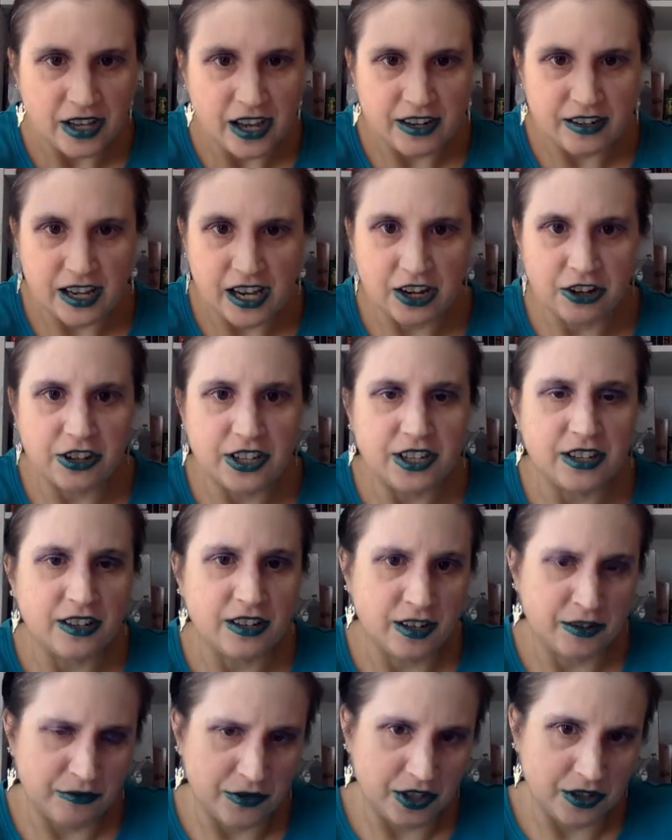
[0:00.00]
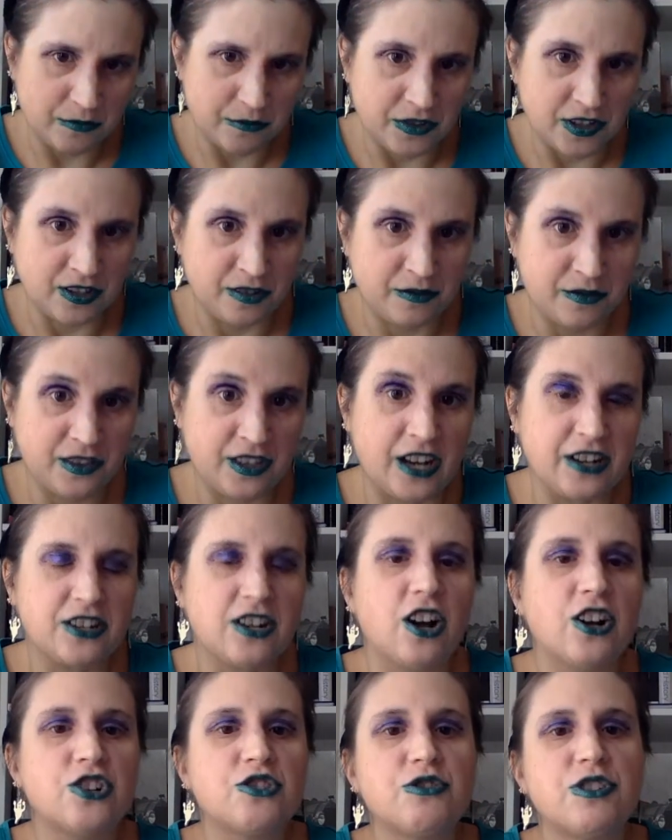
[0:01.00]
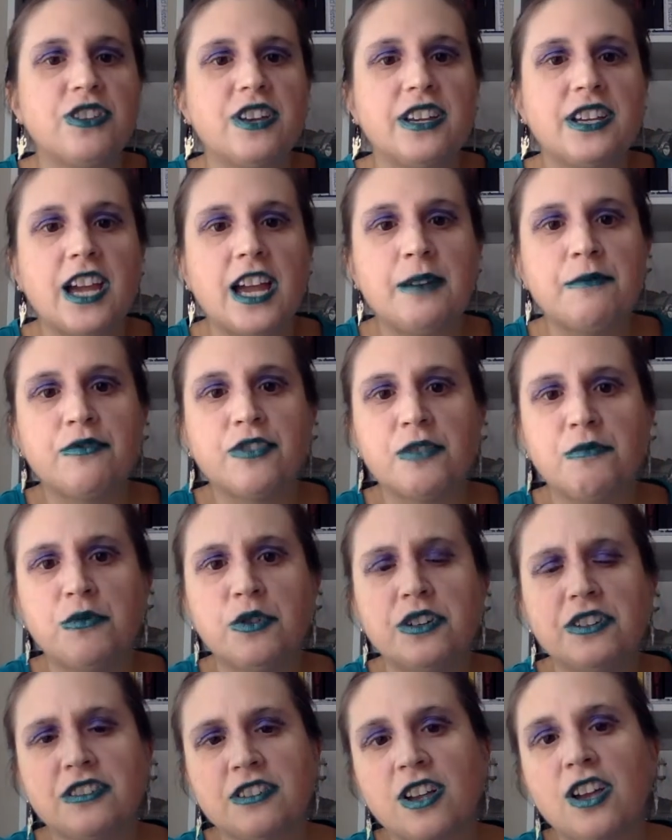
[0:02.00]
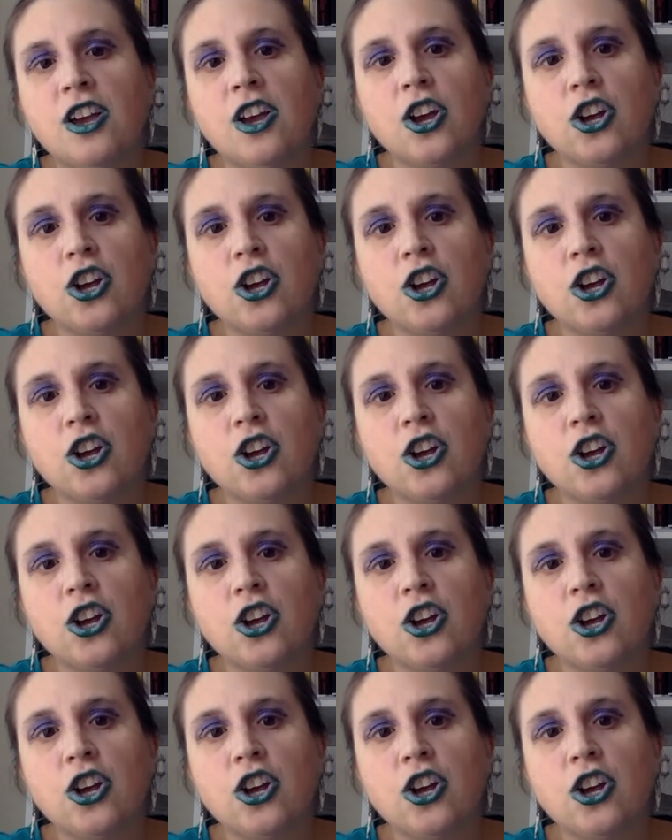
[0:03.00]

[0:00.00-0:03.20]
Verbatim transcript: that area of the, the that country they came from was